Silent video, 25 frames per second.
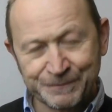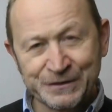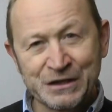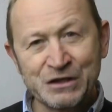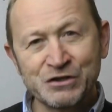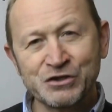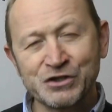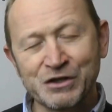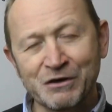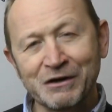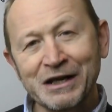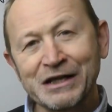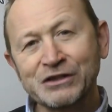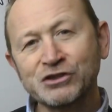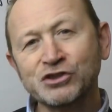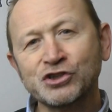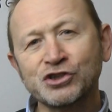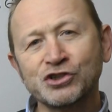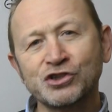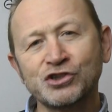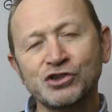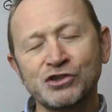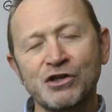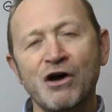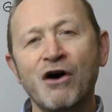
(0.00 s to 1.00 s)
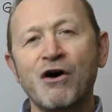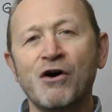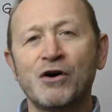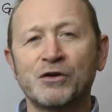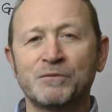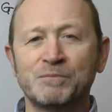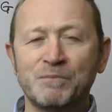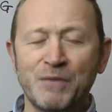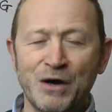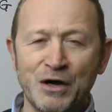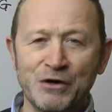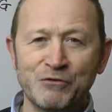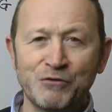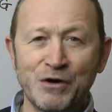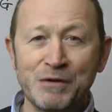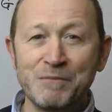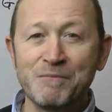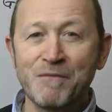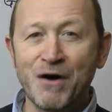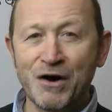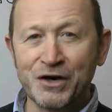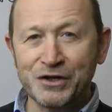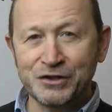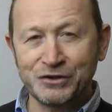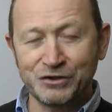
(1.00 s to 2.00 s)
So let's start by
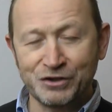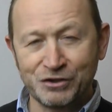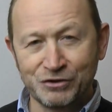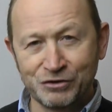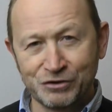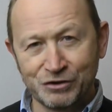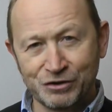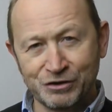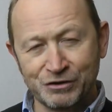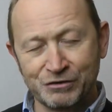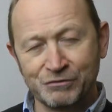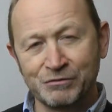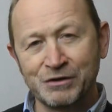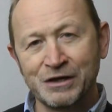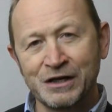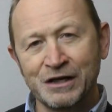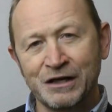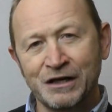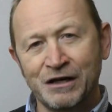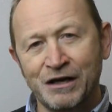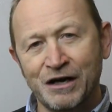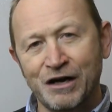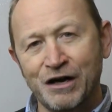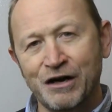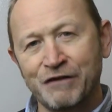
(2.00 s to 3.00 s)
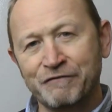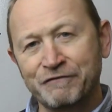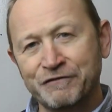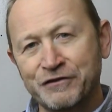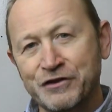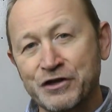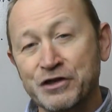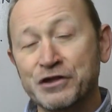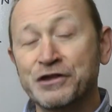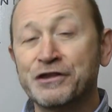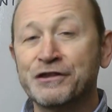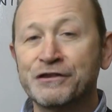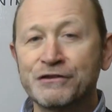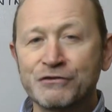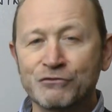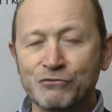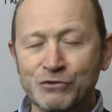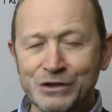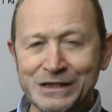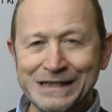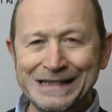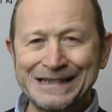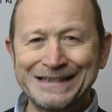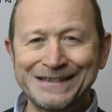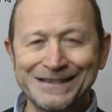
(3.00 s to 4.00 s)
reminding you of the
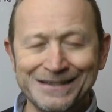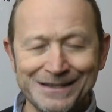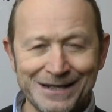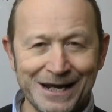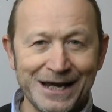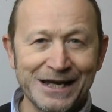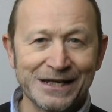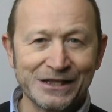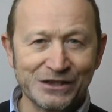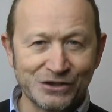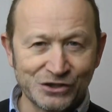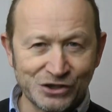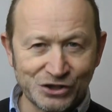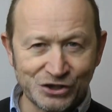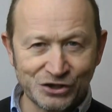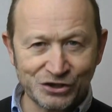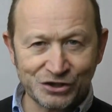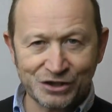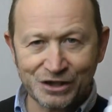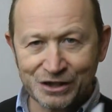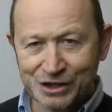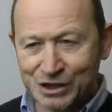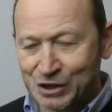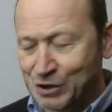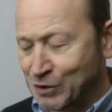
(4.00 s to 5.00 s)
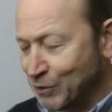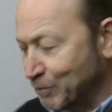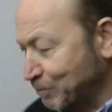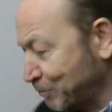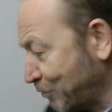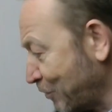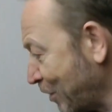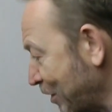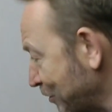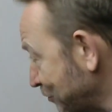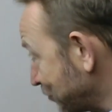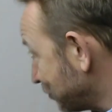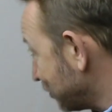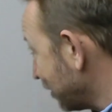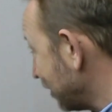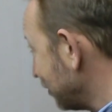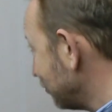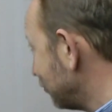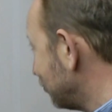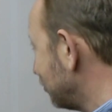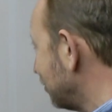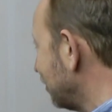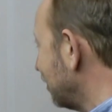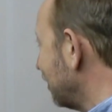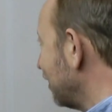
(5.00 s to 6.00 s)
three states your
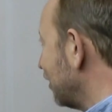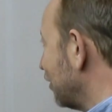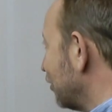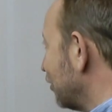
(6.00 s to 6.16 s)
process